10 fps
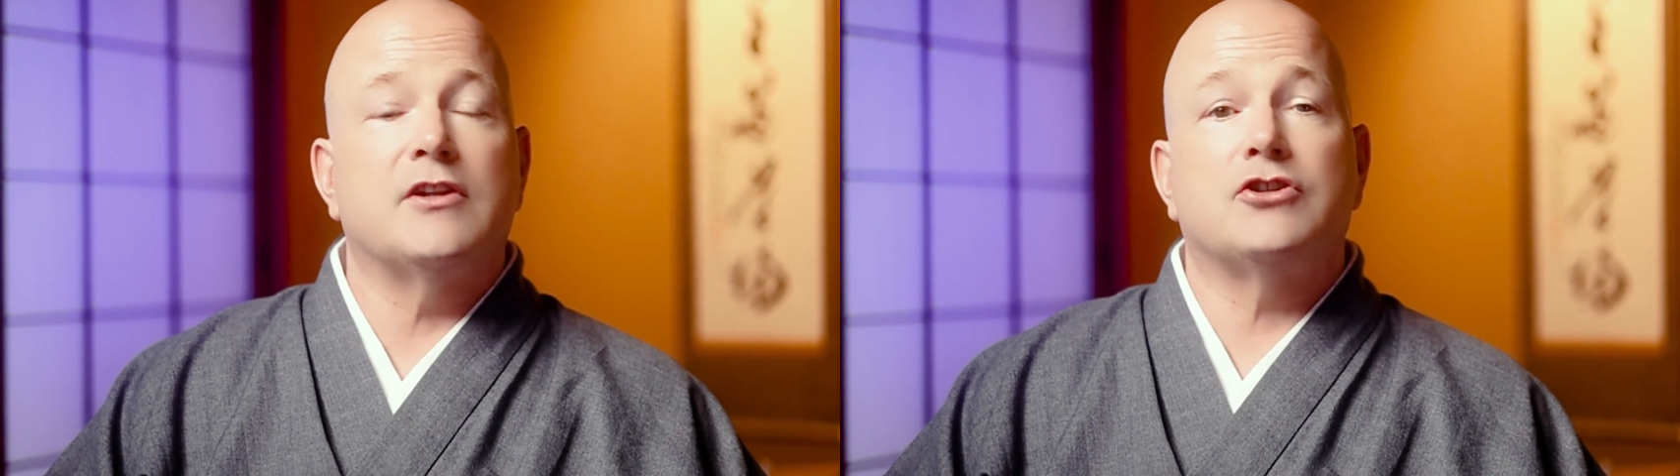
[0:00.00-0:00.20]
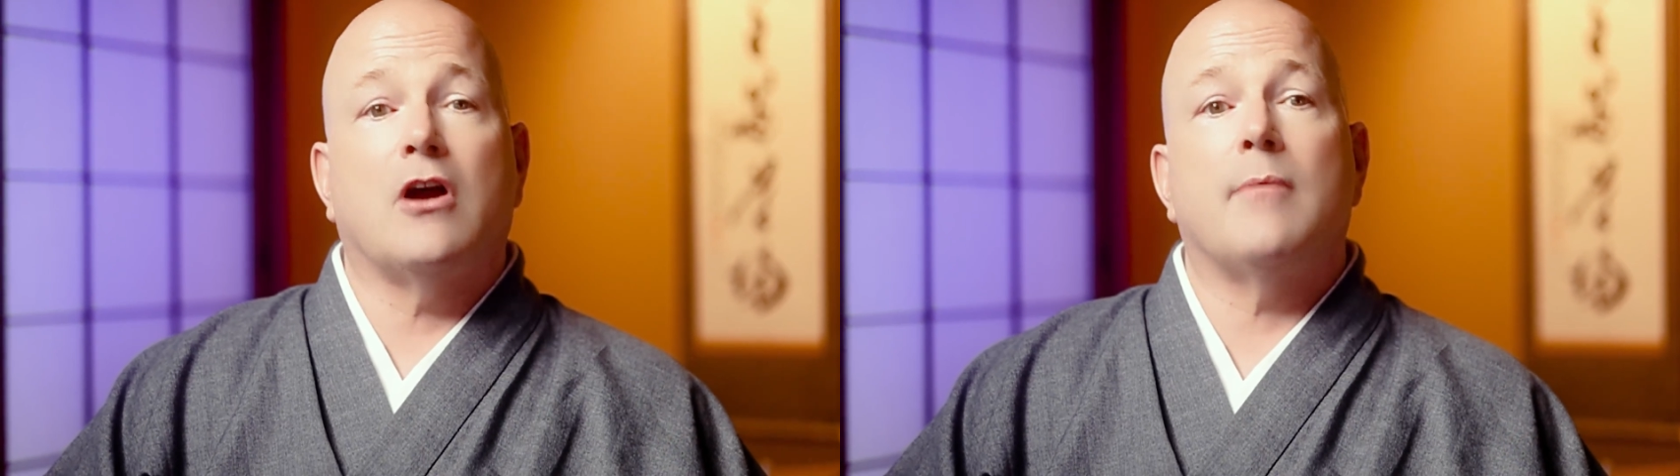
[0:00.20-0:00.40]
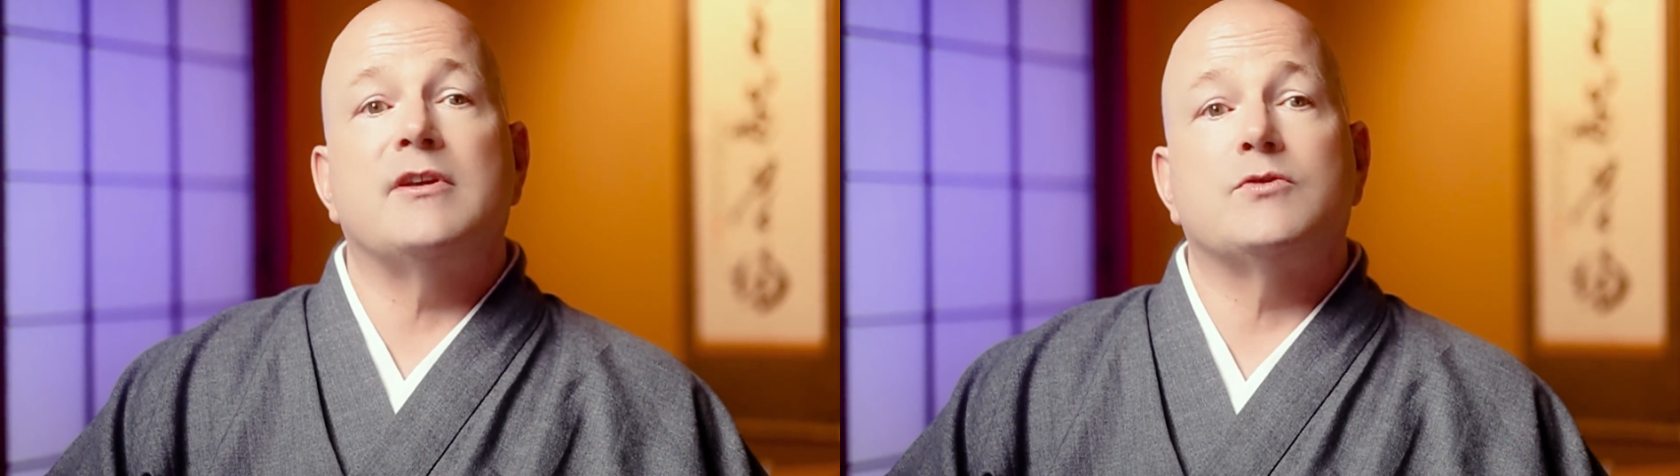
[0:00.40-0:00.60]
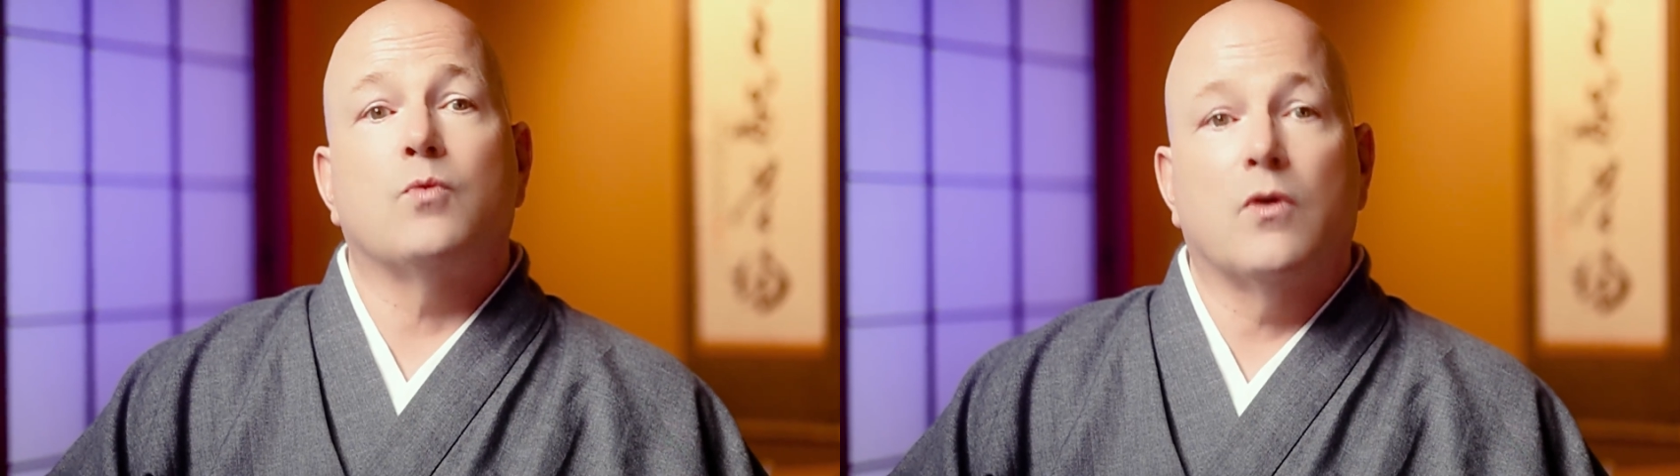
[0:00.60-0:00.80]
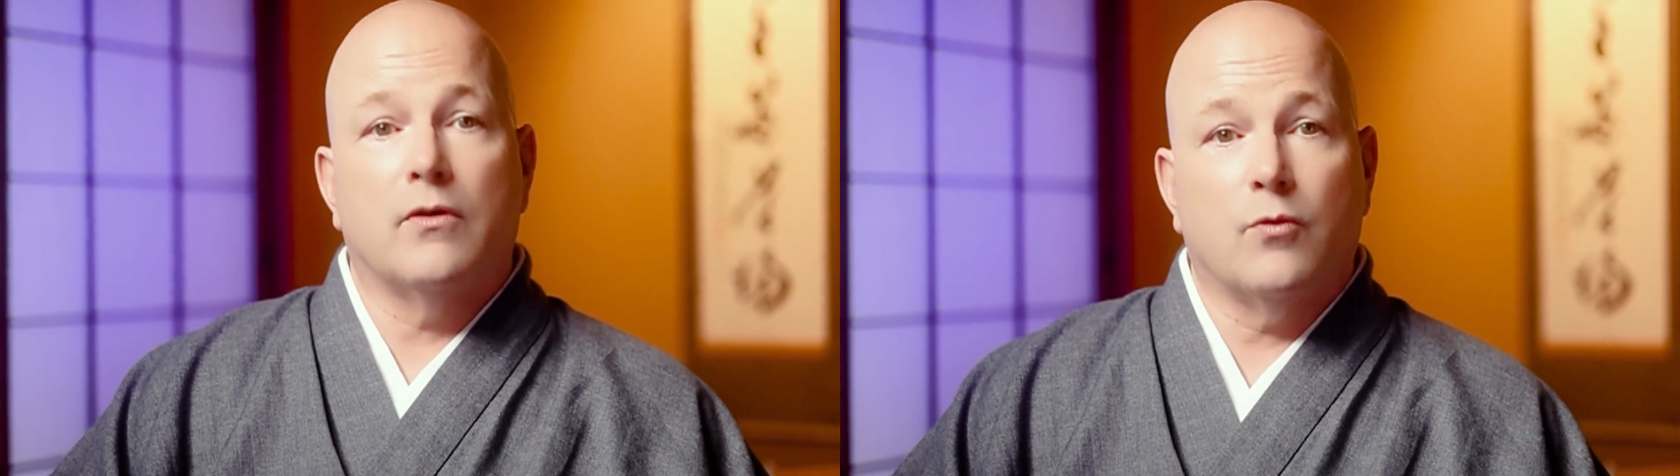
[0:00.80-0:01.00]
the job is
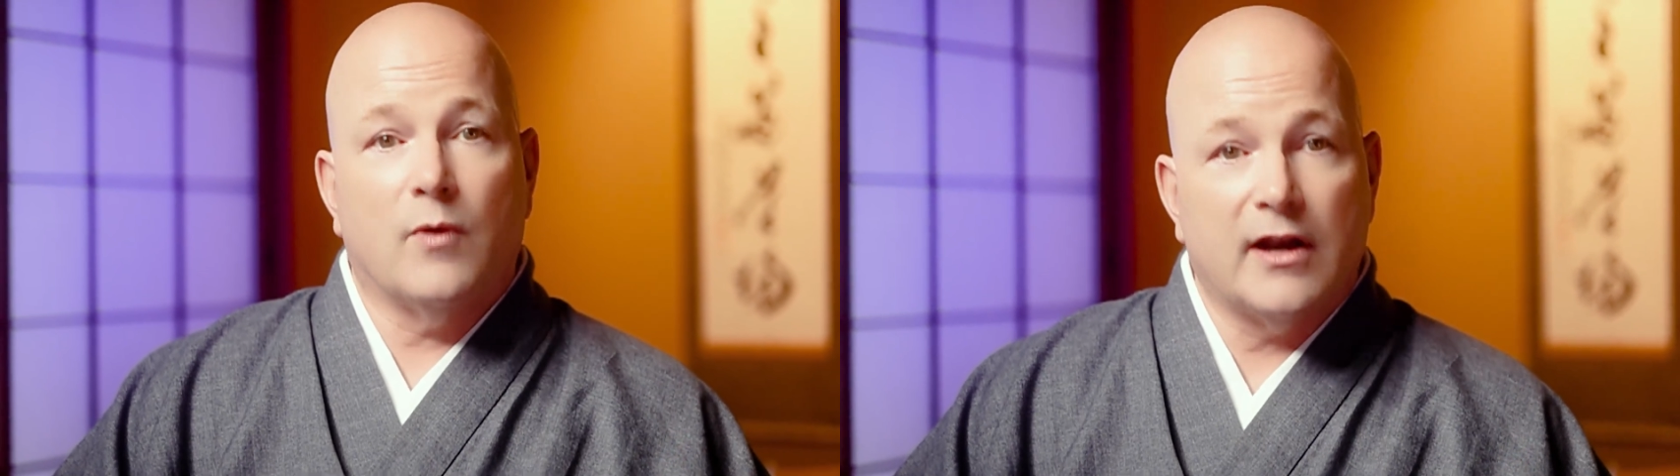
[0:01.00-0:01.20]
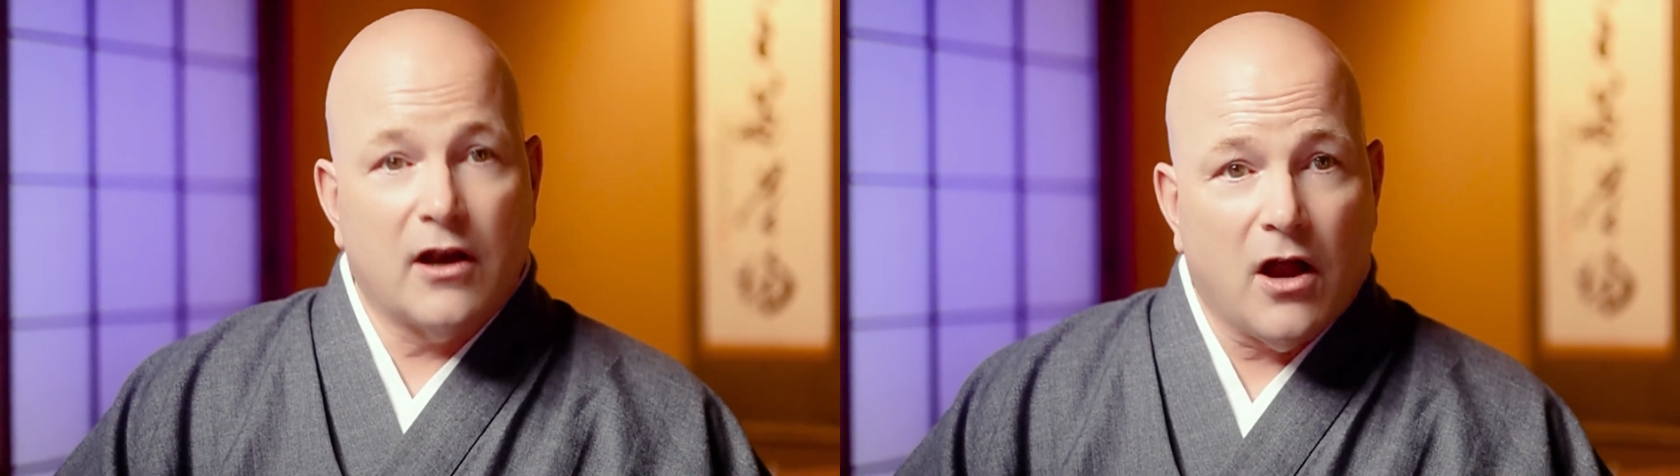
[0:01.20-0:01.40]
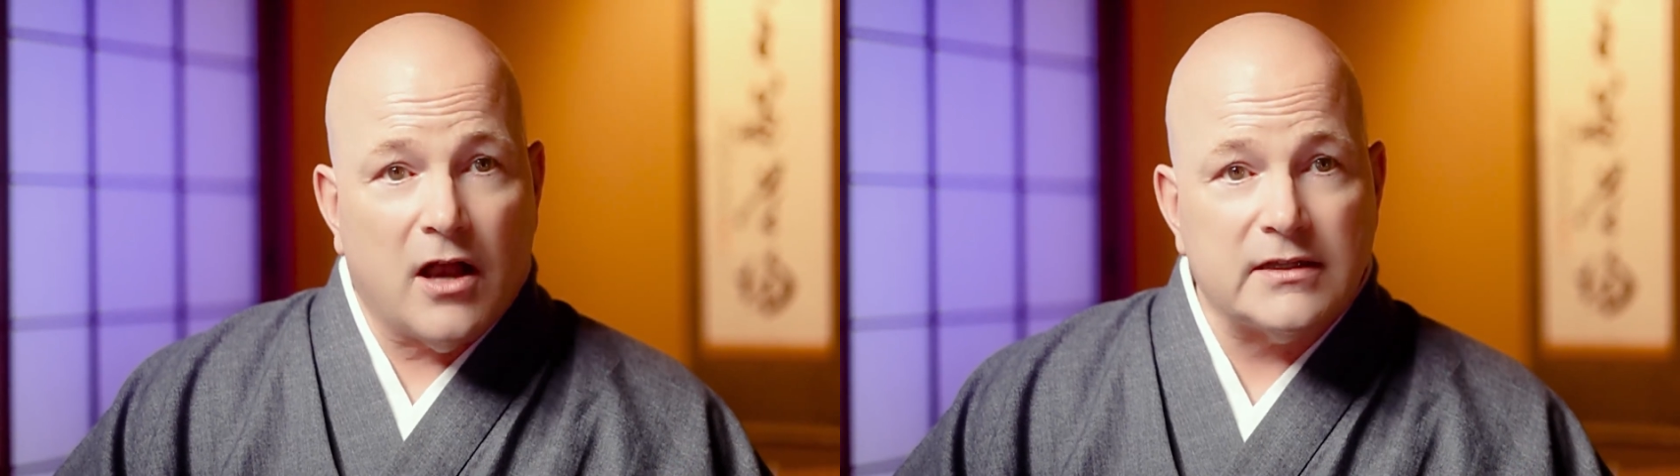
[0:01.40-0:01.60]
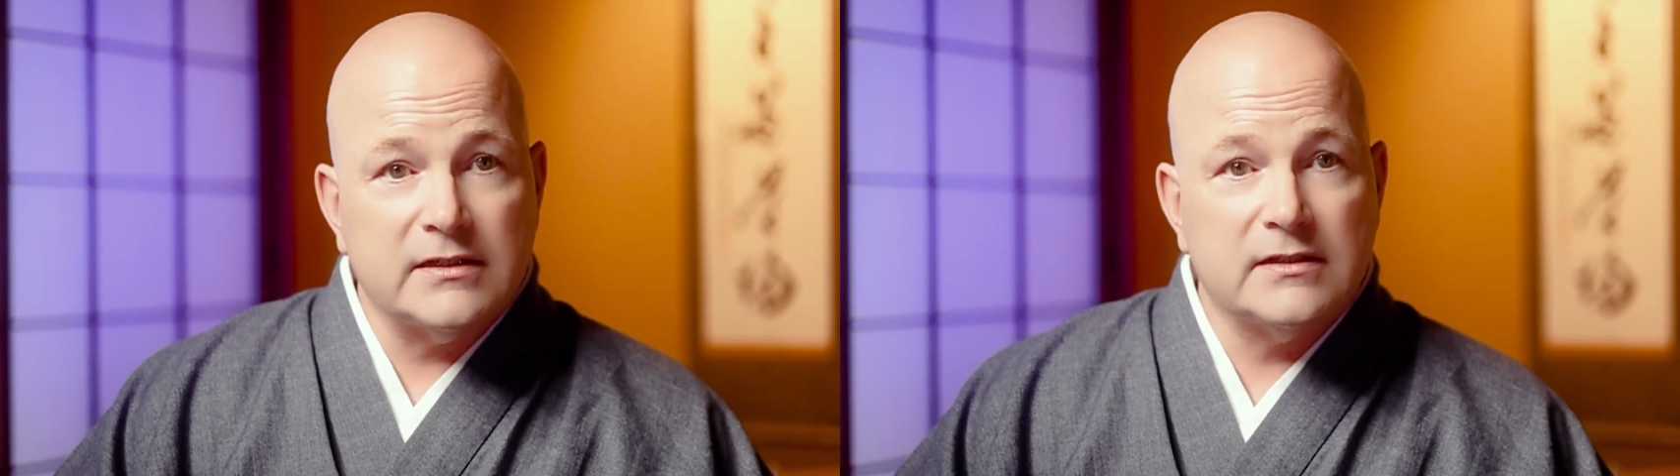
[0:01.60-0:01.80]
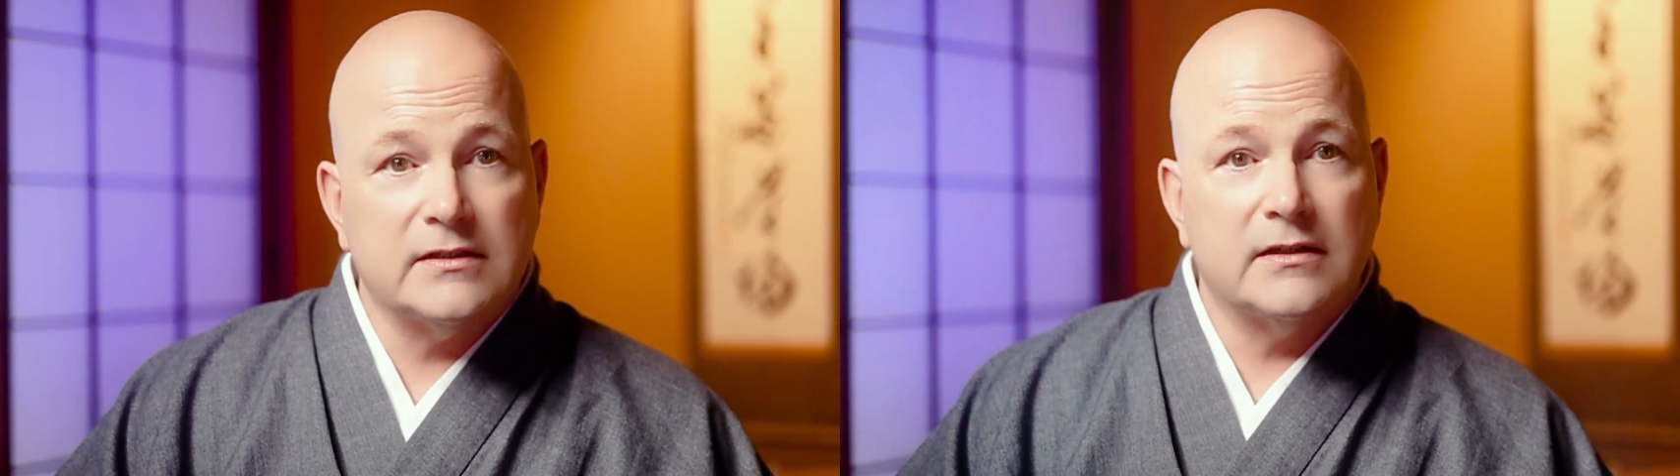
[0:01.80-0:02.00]
worth what it
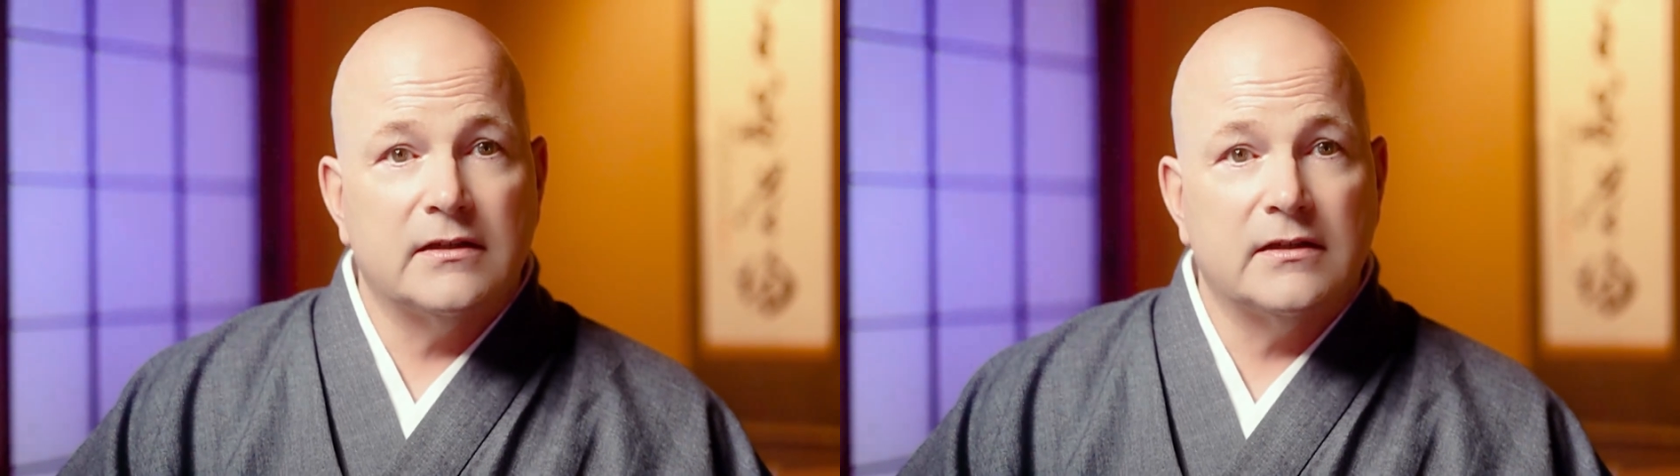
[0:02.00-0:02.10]
costs.